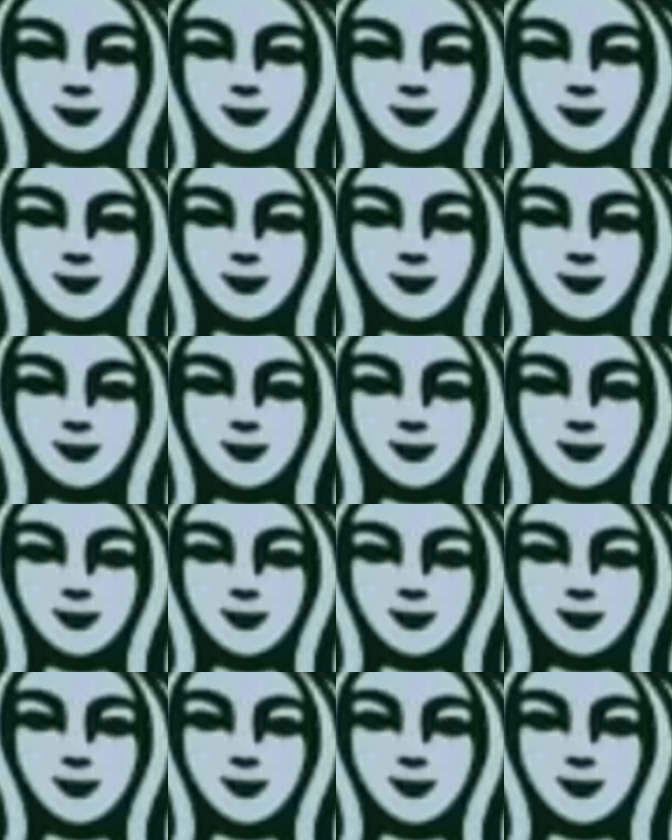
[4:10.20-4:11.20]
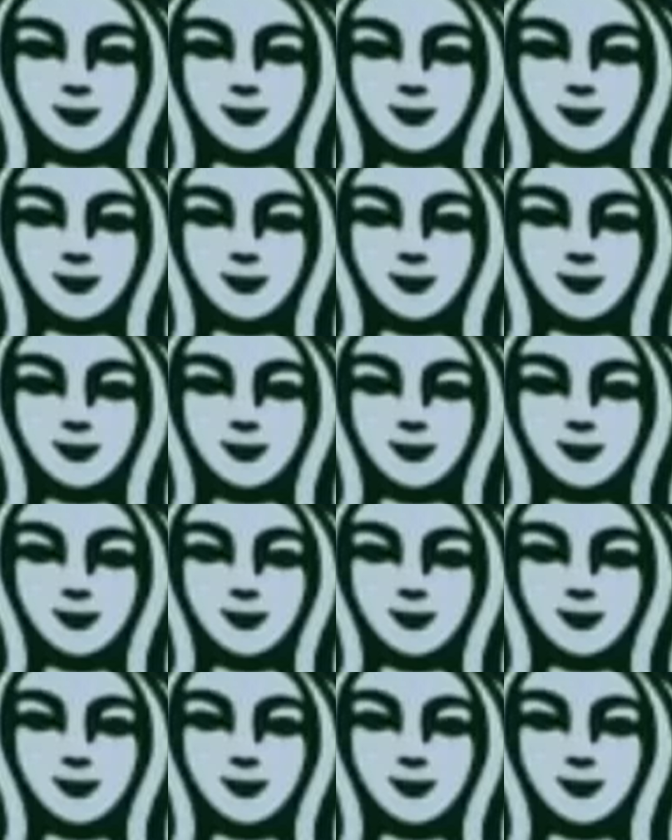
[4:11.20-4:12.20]

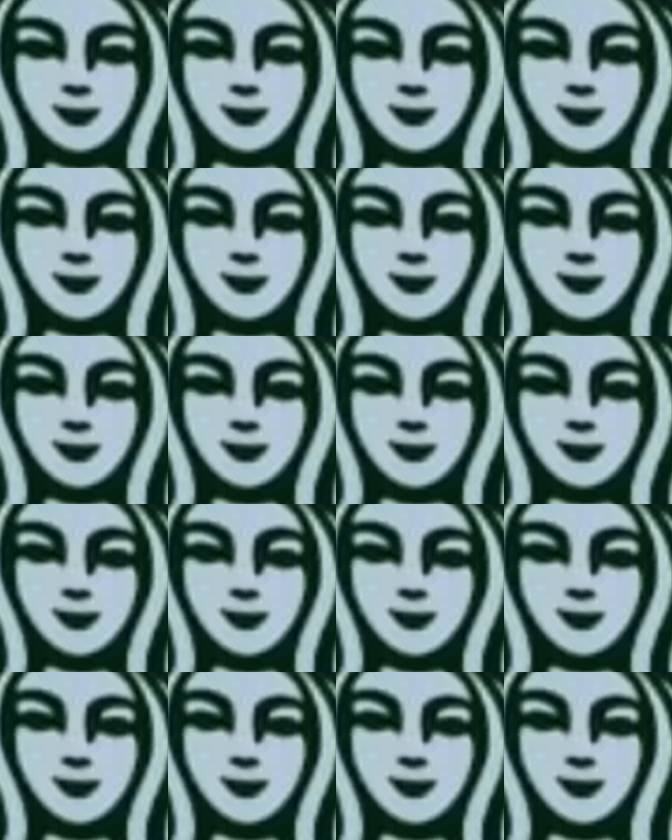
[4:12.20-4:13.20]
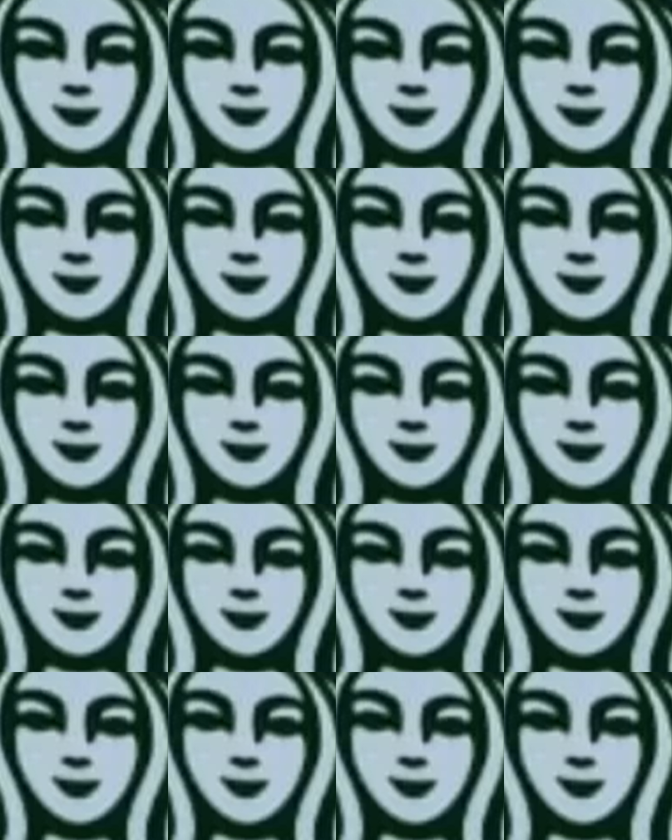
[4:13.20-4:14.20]

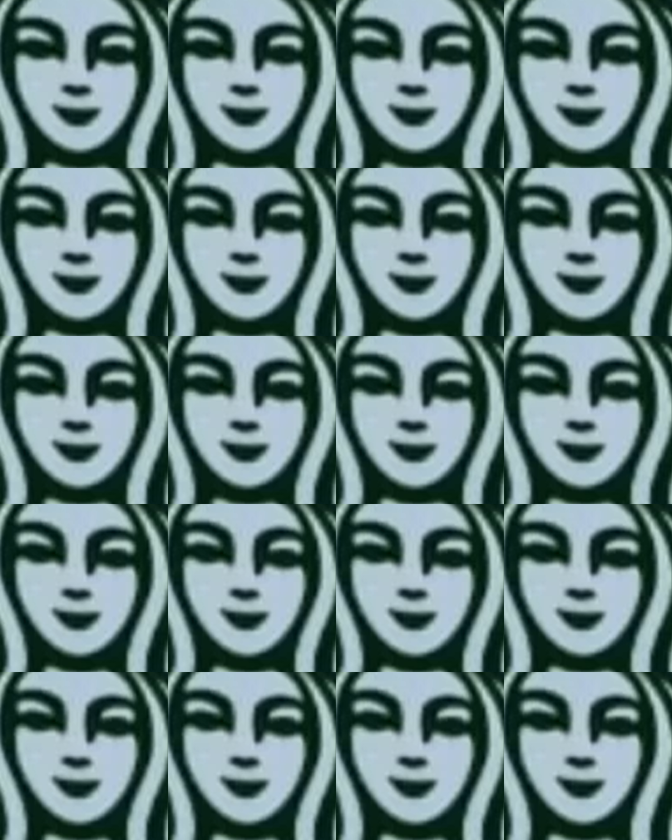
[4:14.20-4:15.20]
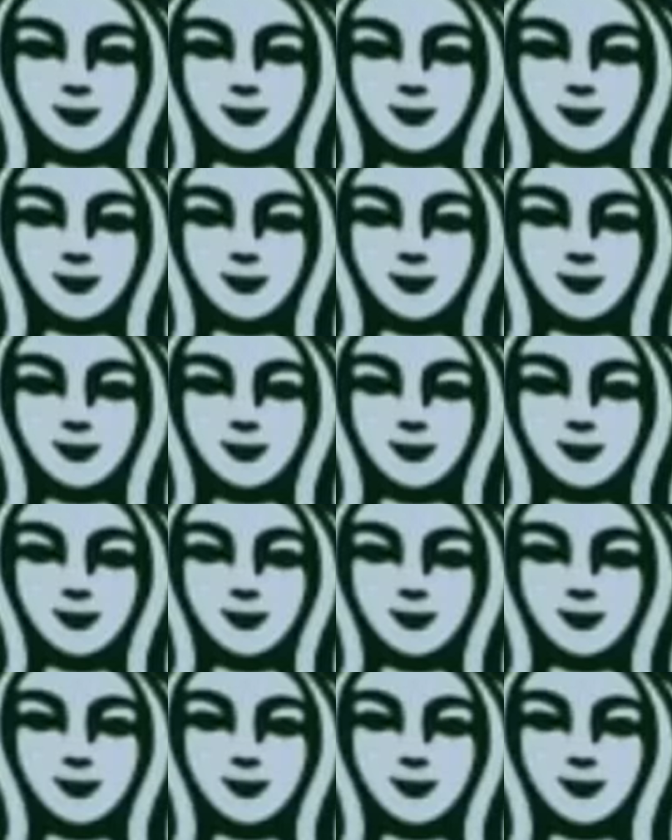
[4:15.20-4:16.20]

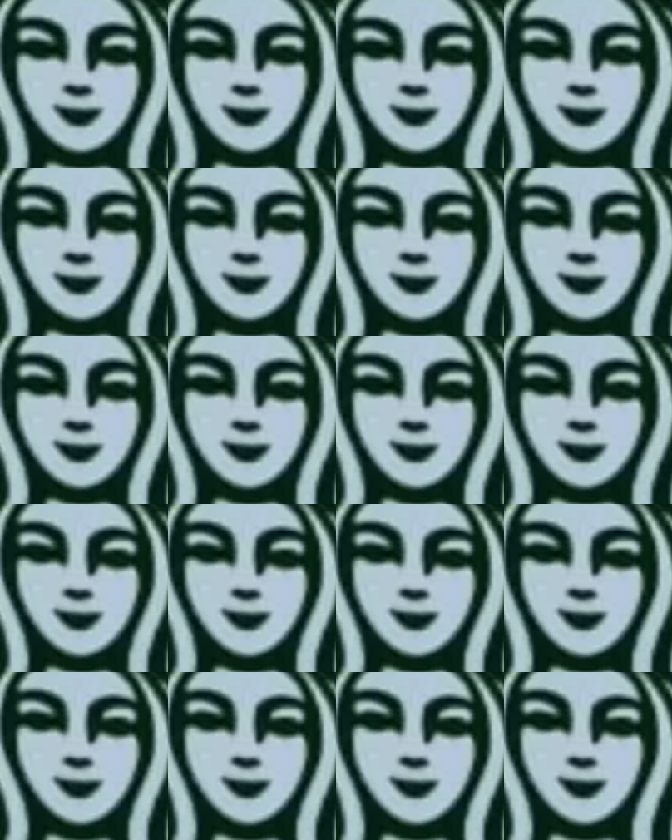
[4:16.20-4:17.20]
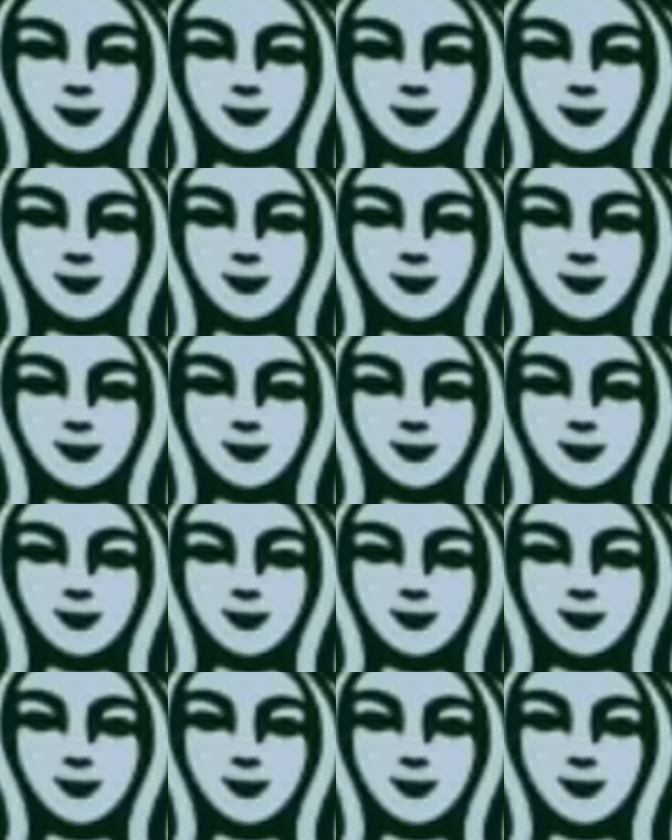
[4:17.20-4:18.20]
The face doesn't move, so there is nothing to read.